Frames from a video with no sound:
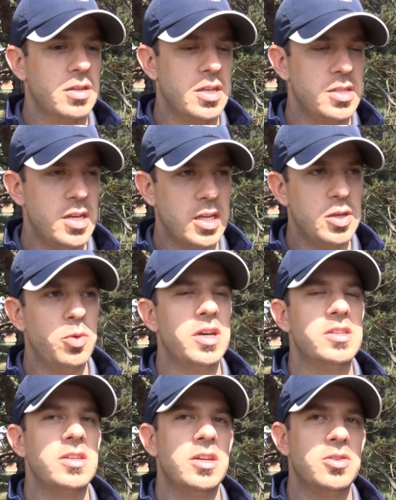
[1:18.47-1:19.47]
Kentucky
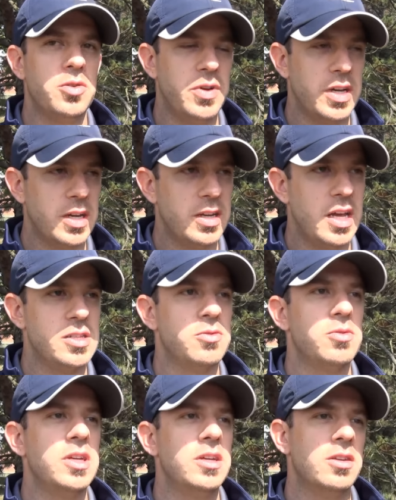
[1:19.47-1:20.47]
Wesleyan, Trevecca
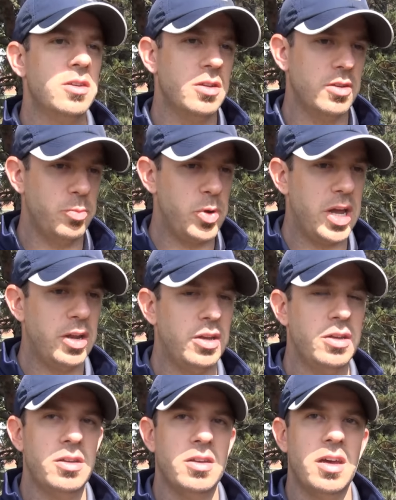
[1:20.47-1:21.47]
Nazarene, Urbana,
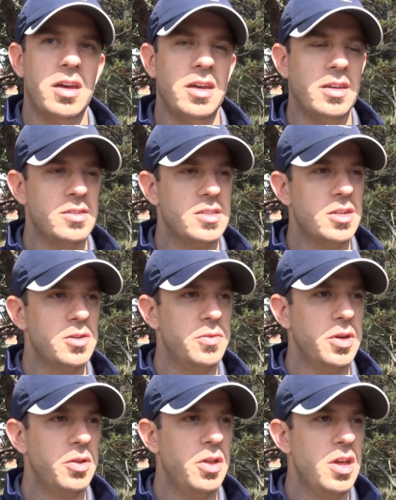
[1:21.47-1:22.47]
uh, and
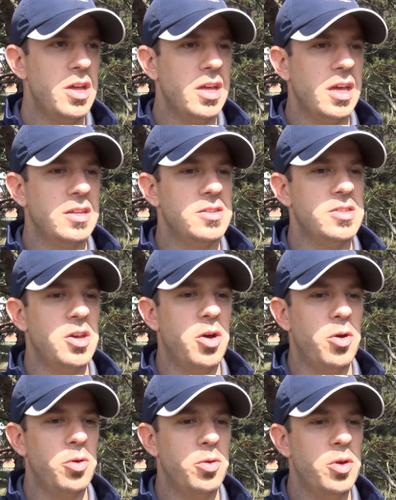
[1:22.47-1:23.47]
Cedarville. And
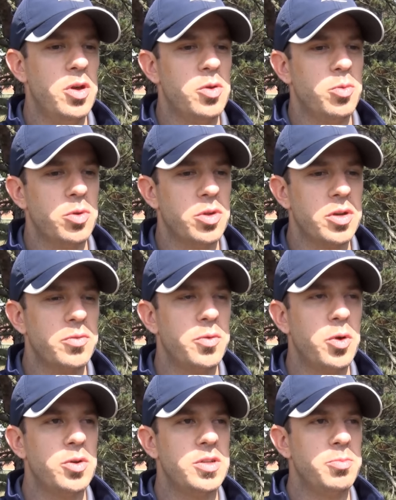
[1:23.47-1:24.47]
so we're looking
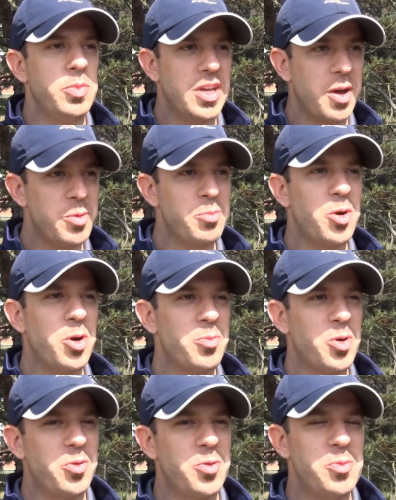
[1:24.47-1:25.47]
forward to becoming more and
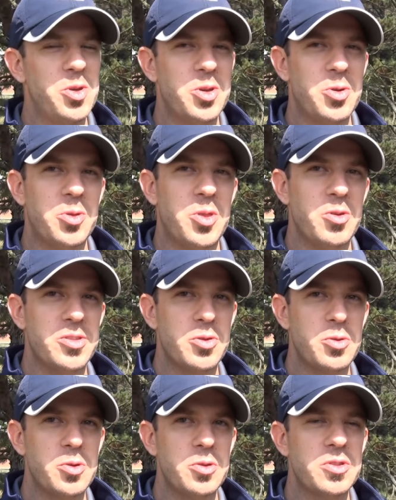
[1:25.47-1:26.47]
more familiar with those
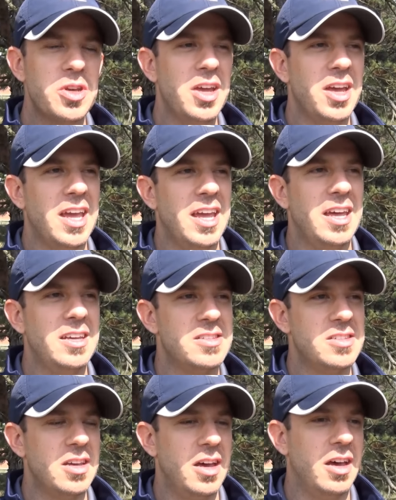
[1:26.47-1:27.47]
schools
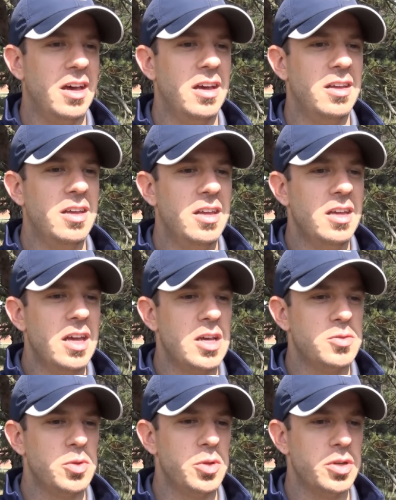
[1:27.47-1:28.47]
as, uh,
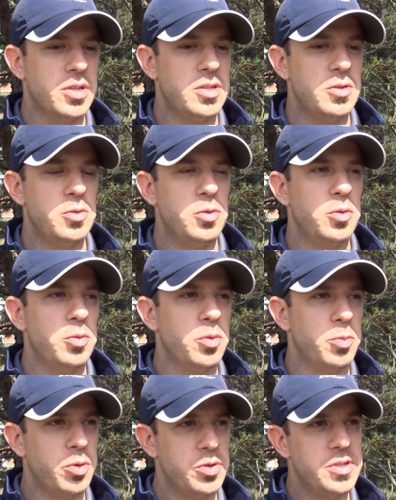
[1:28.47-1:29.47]
as we look to
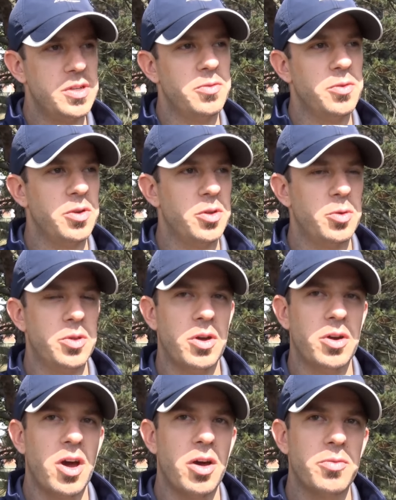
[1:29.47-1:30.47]
proceed further with
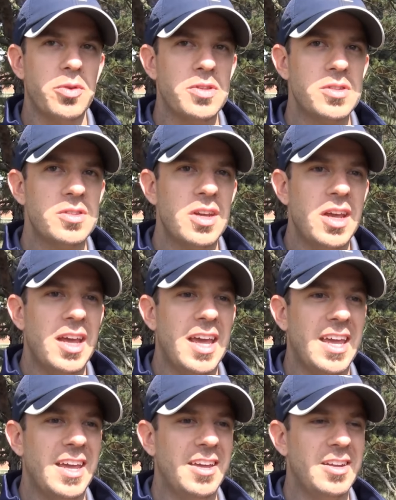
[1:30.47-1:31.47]
our conference.
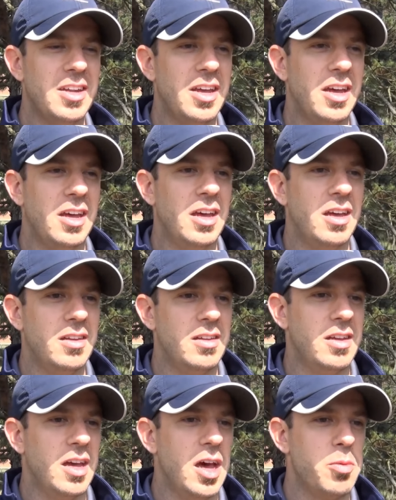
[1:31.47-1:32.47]
And uh,
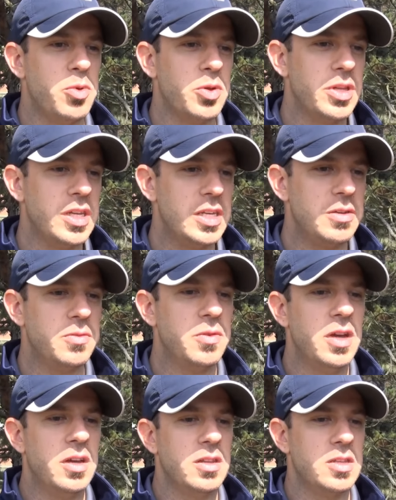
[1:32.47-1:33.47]
I believe
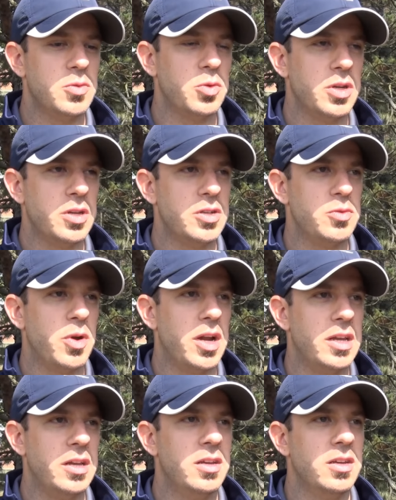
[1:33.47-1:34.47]
this will get us
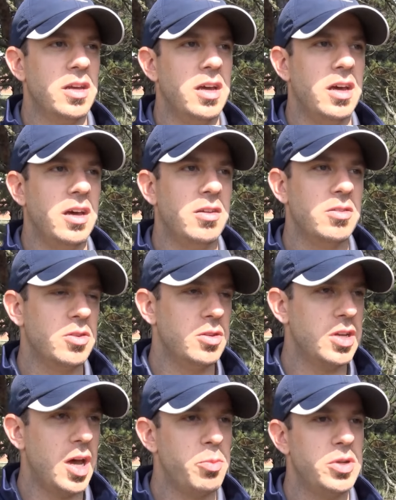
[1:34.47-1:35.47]
ready. Uh,
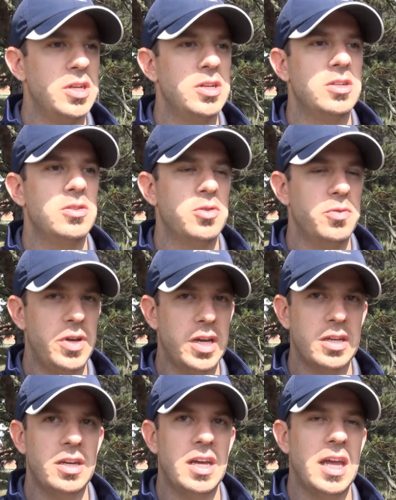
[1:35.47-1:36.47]
good competition,
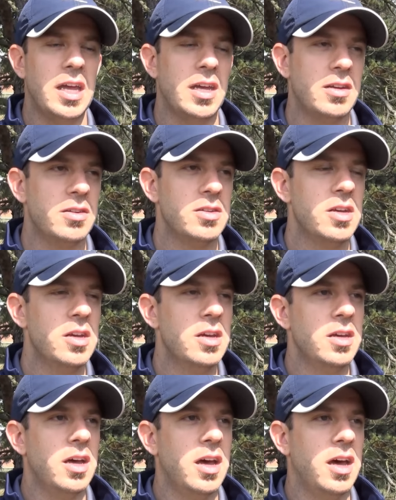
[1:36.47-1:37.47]
Trevecca and
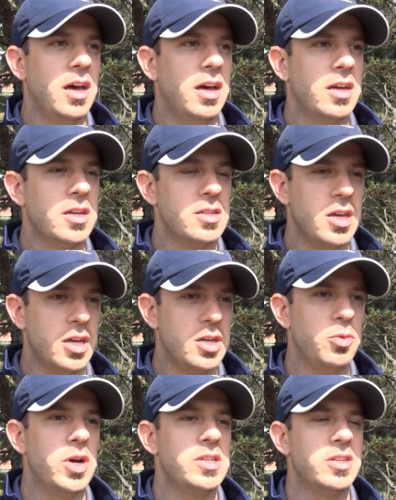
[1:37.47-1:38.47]
uh,
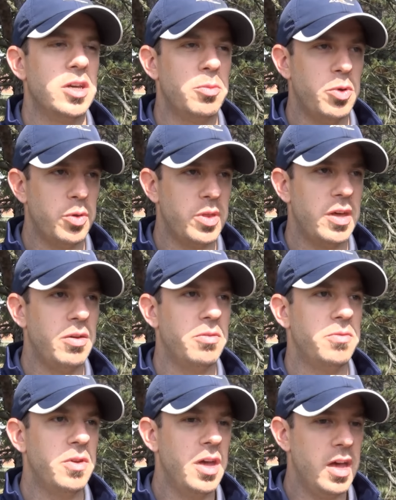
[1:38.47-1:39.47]
Kentucky Wesleyan both
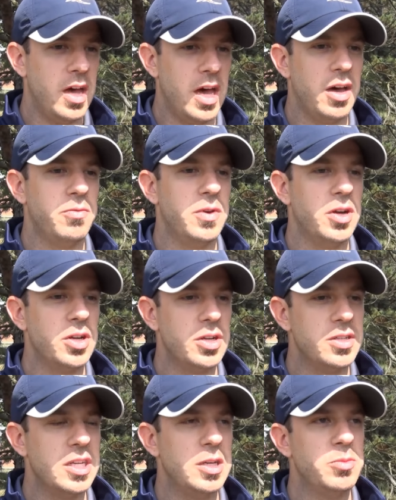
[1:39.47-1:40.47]
have uh, very
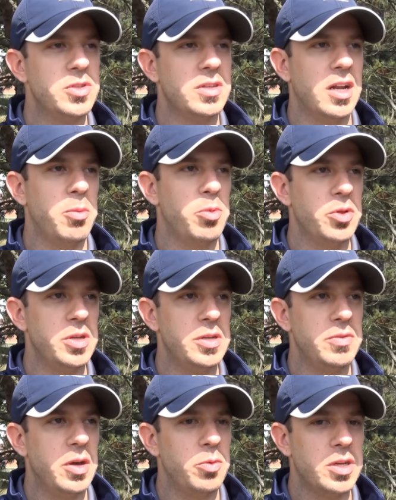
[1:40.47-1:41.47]
good teams, and I
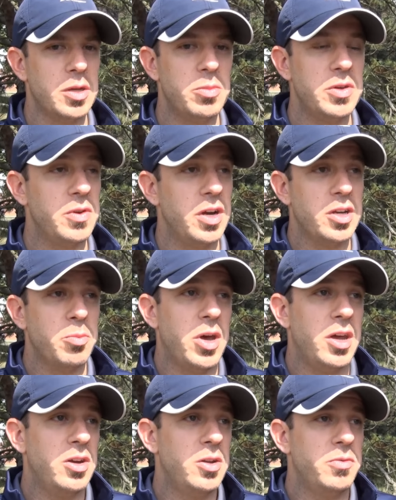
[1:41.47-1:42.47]
believe that we can be very
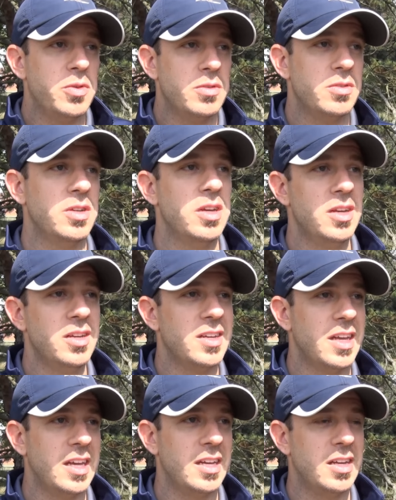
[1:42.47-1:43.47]
competitive and,
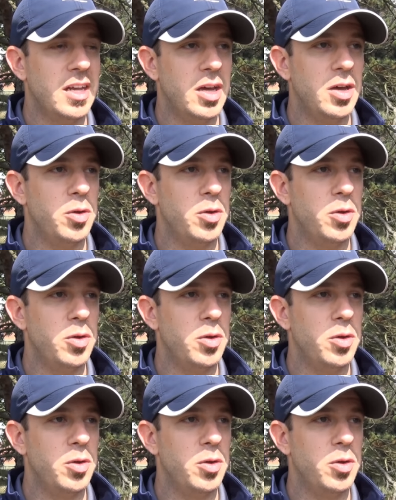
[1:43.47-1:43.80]
and